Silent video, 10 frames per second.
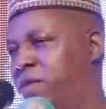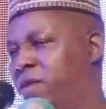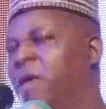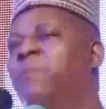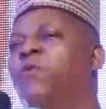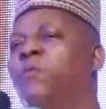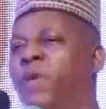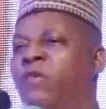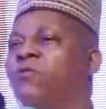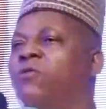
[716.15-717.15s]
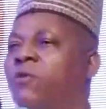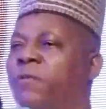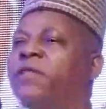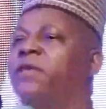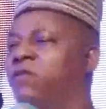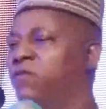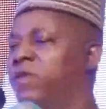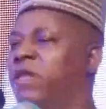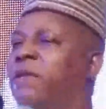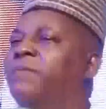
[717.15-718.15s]
If you mention Obasanjo,
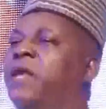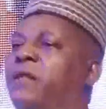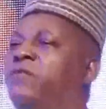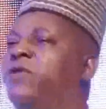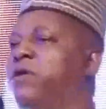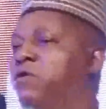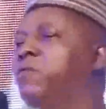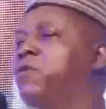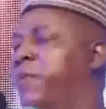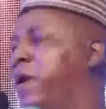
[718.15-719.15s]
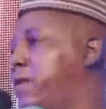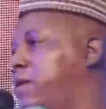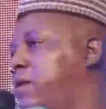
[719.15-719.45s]
the names that literally come to mind